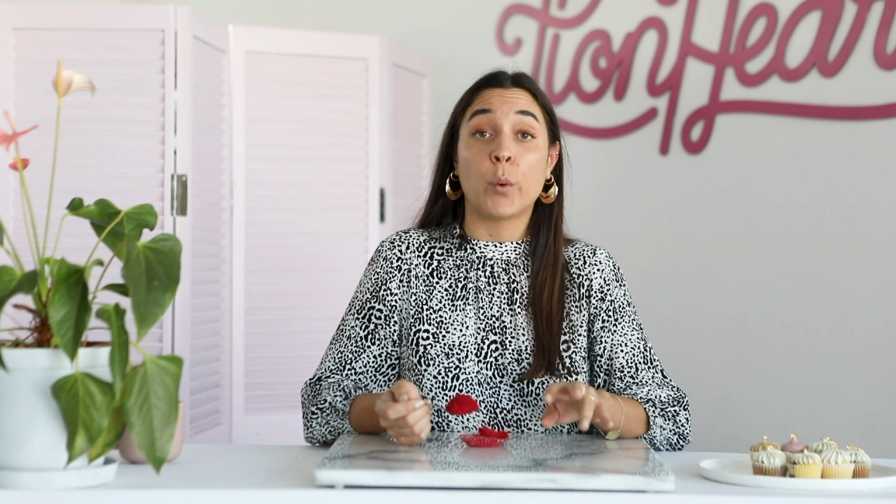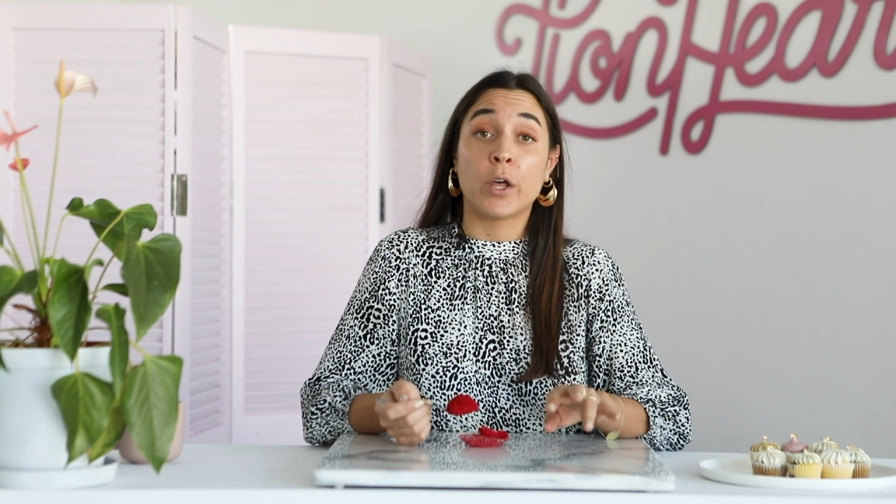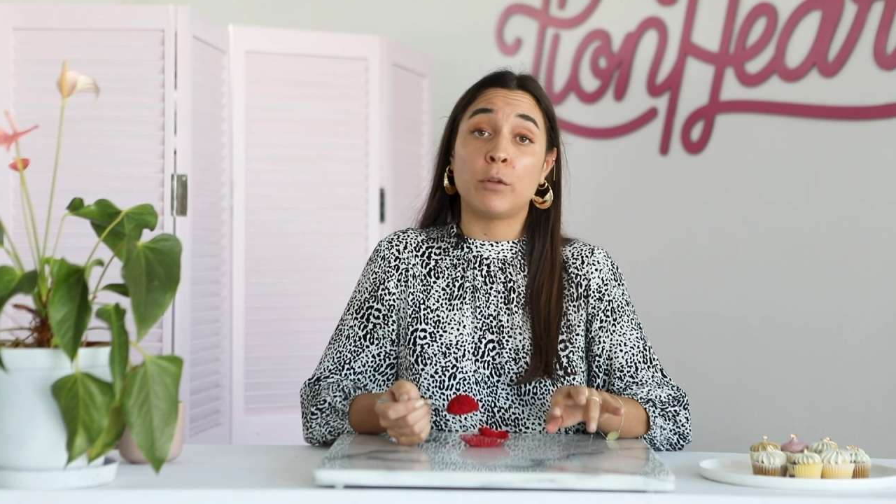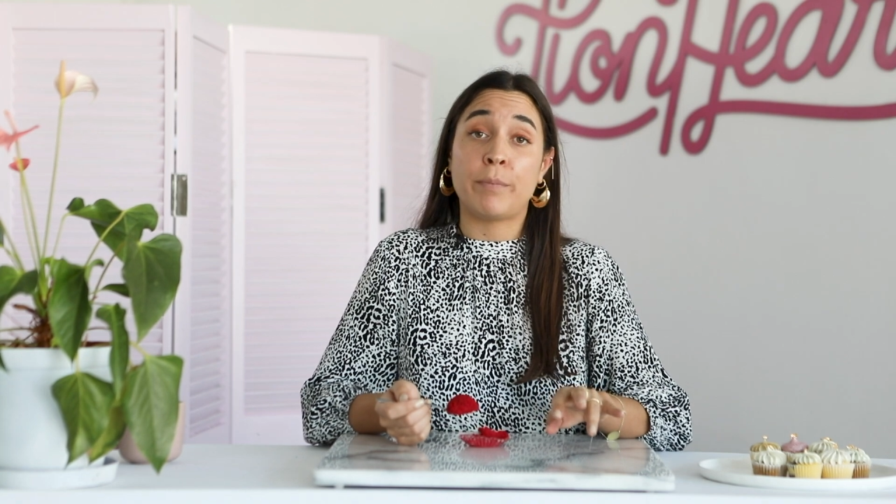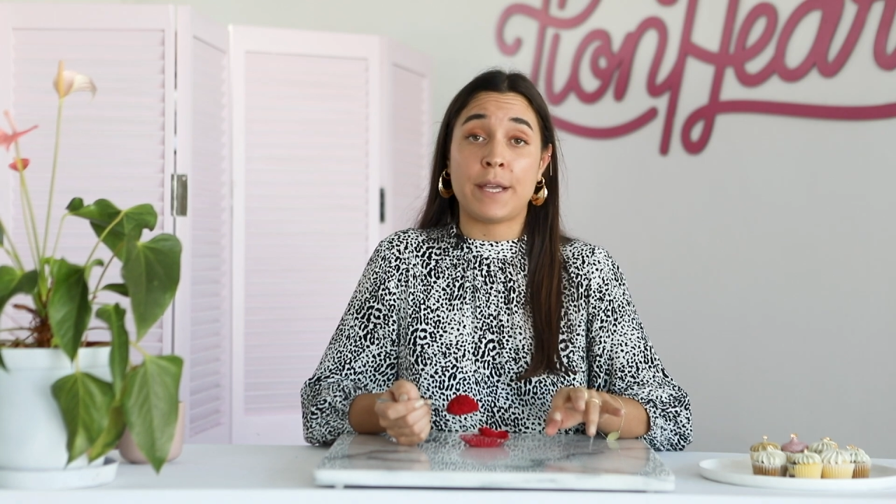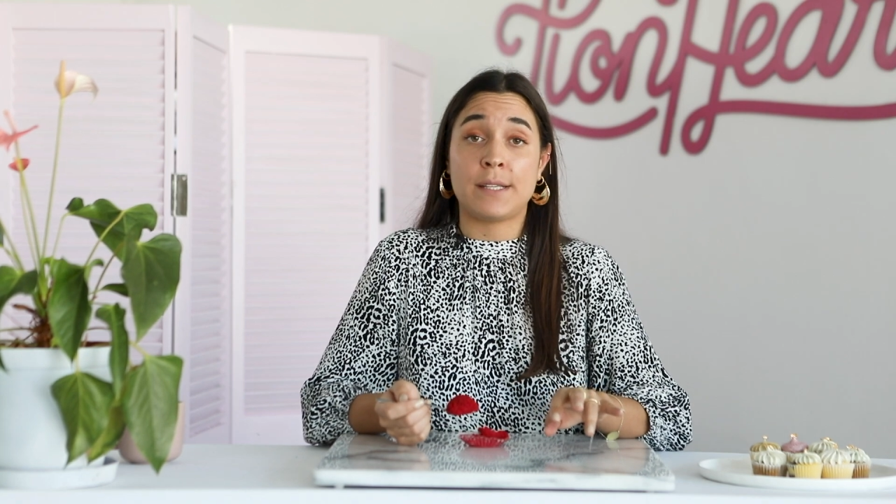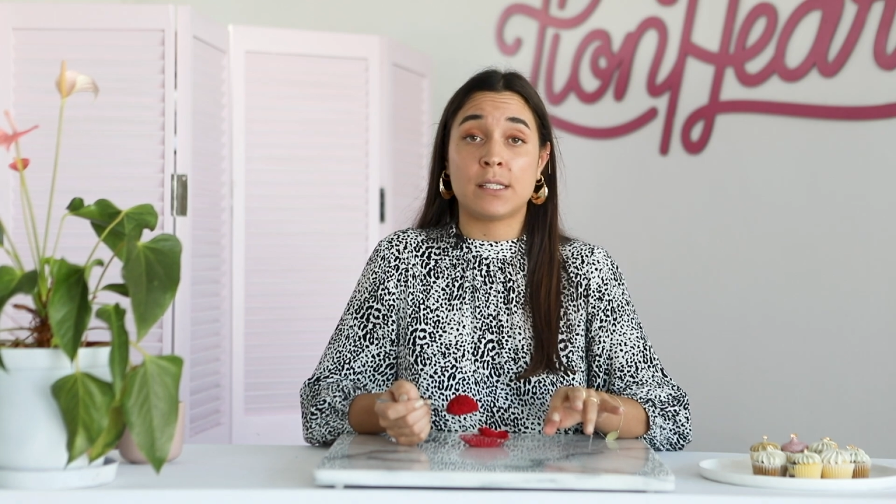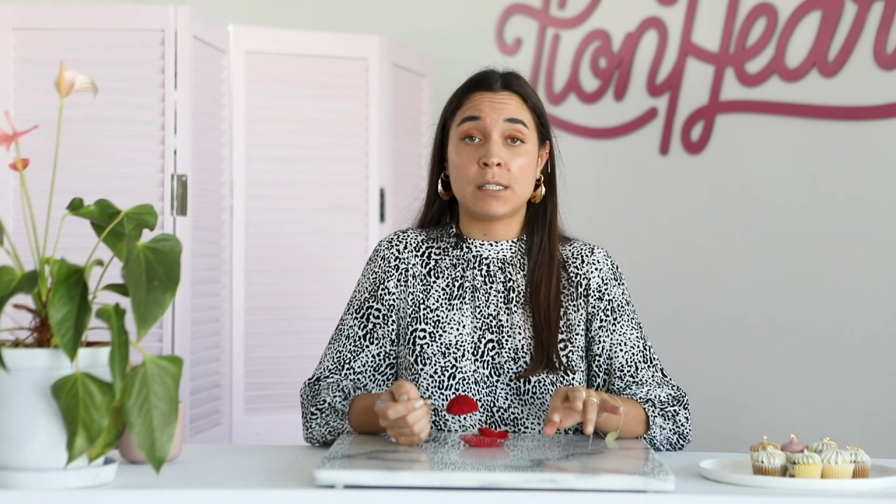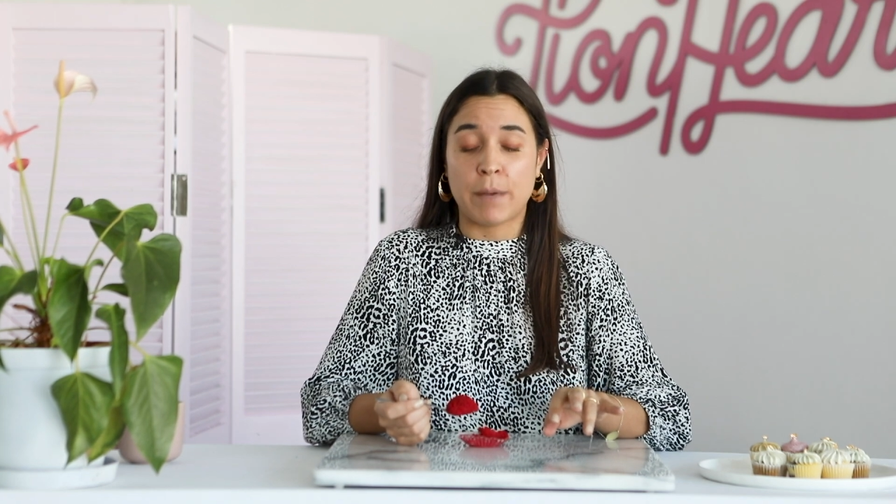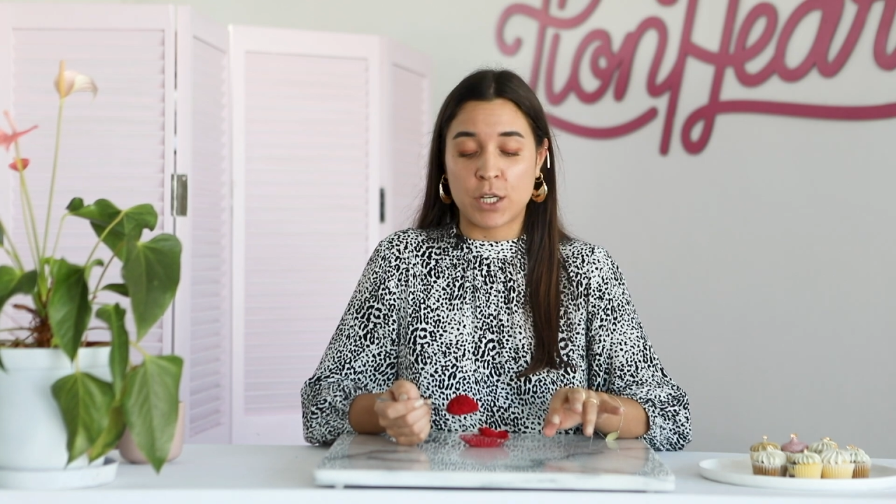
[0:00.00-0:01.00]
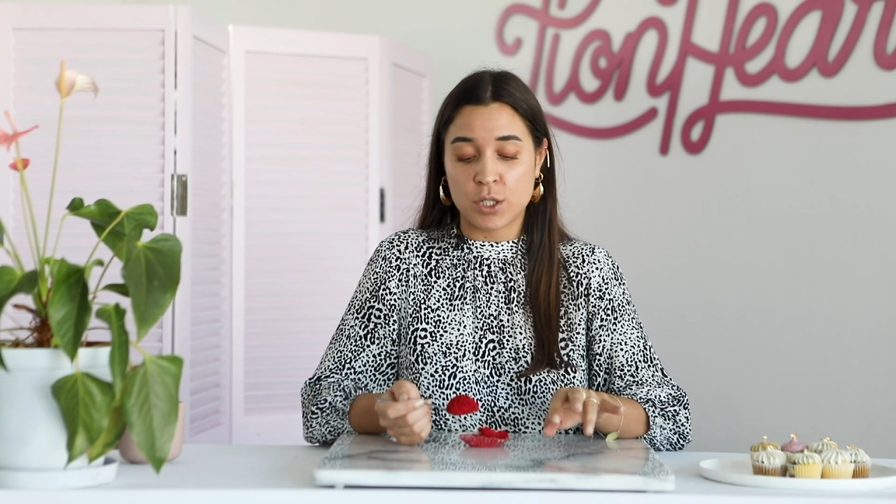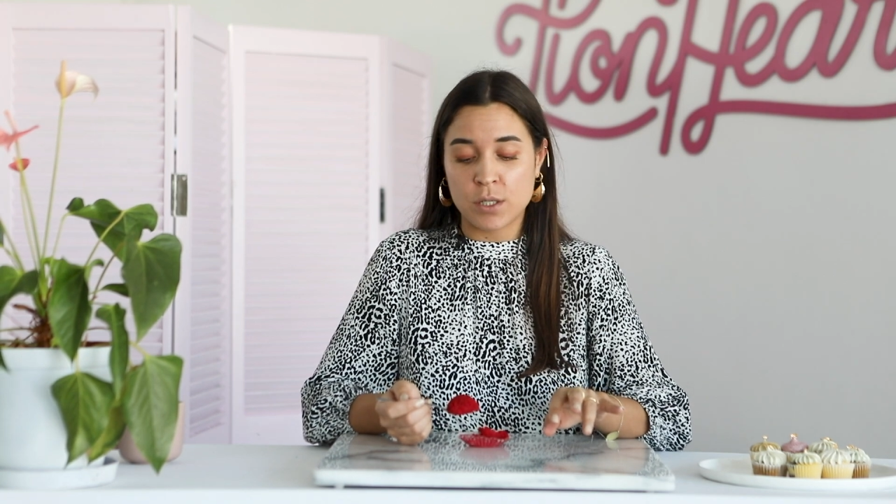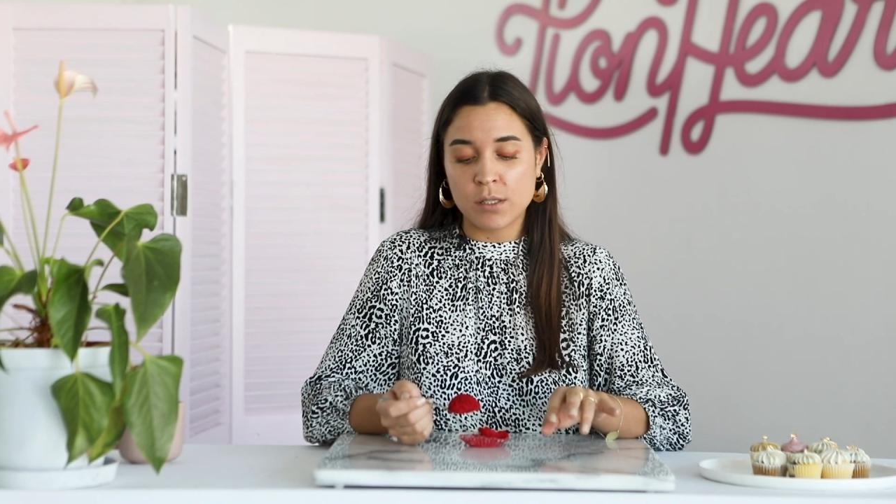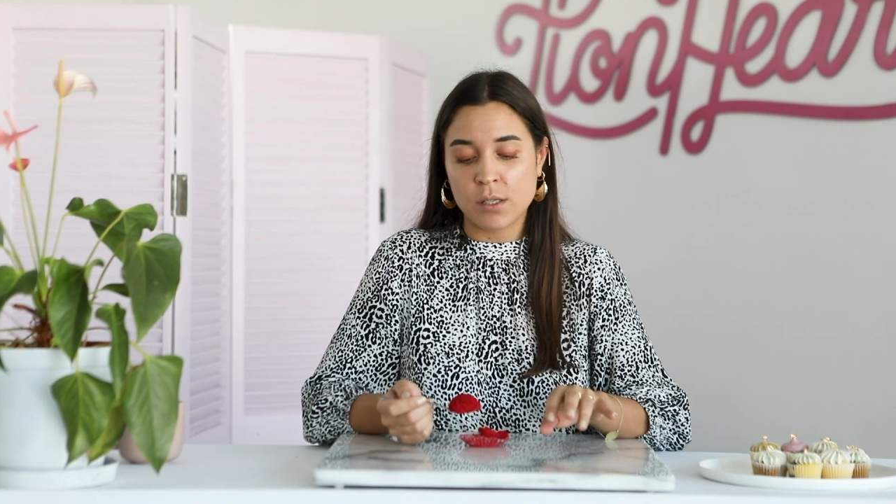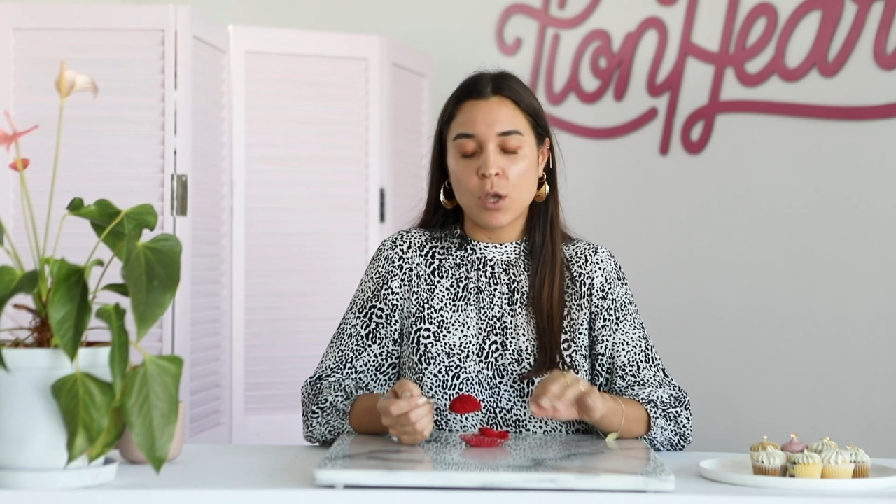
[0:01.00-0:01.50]
oil-based
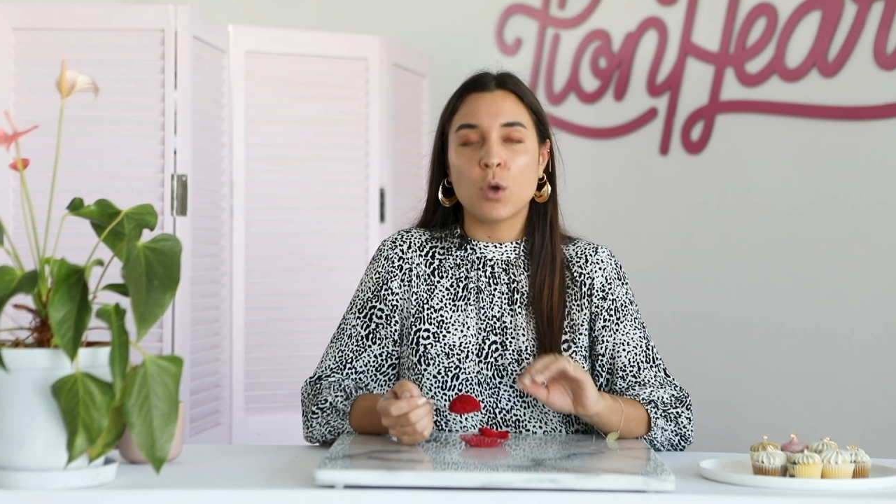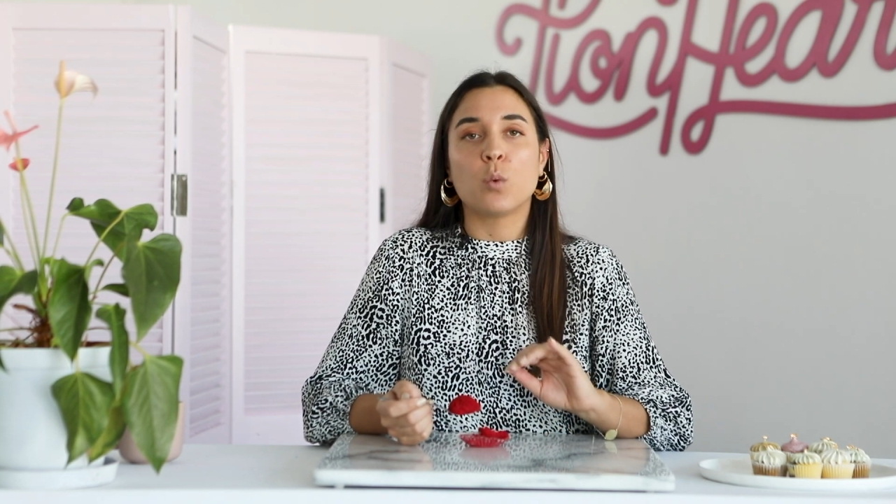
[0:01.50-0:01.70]
sponges,